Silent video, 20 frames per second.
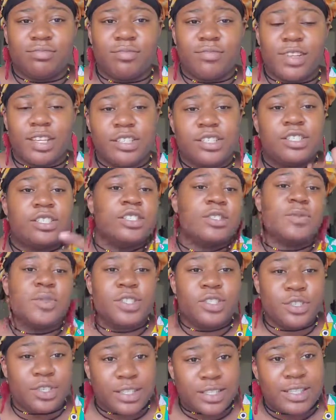She just
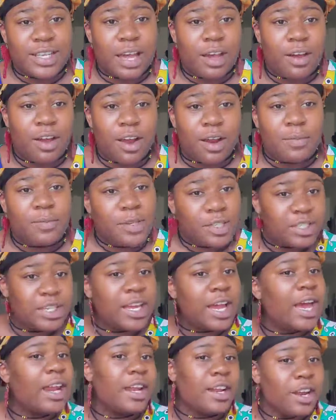wants you to tell her, but
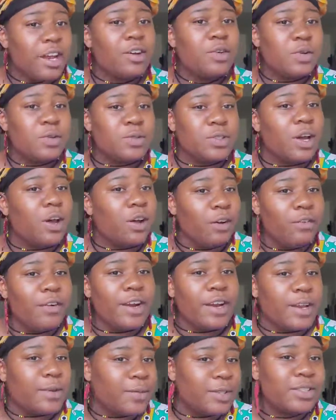she kind of knows
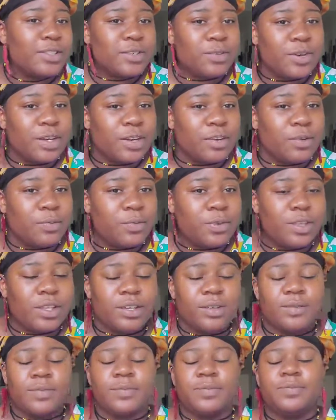already what's going on with
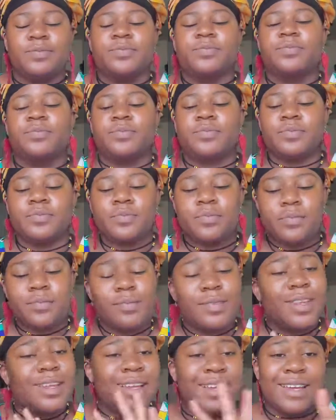you.
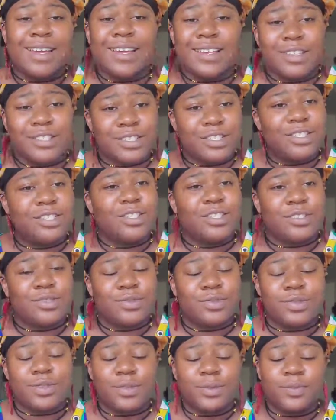Again, gender
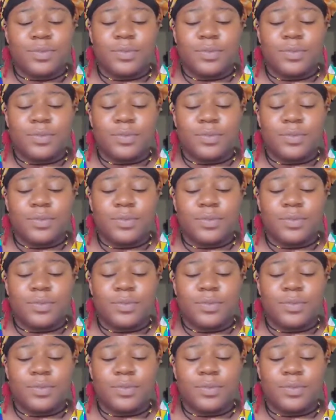neutral.